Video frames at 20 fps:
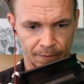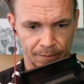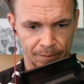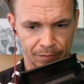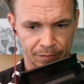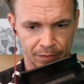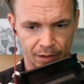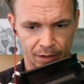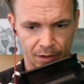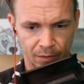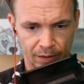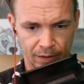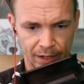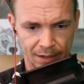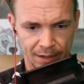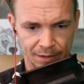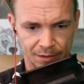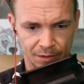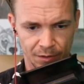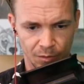Okay,
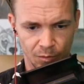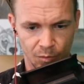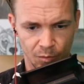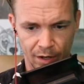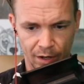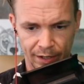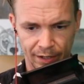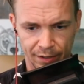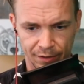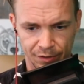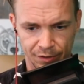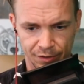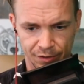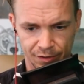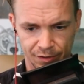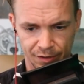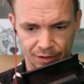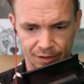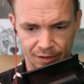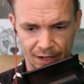so 1 inch
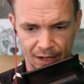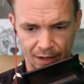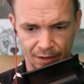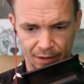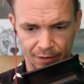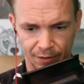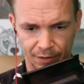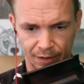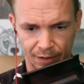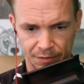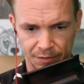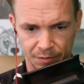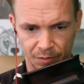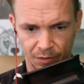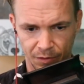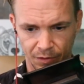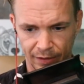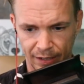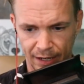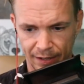to tether. That's what we'll
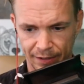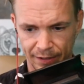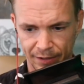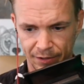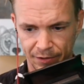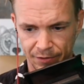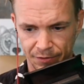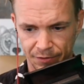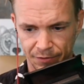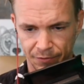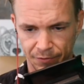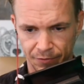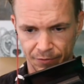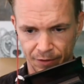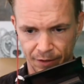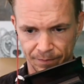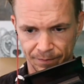look at here just for fun.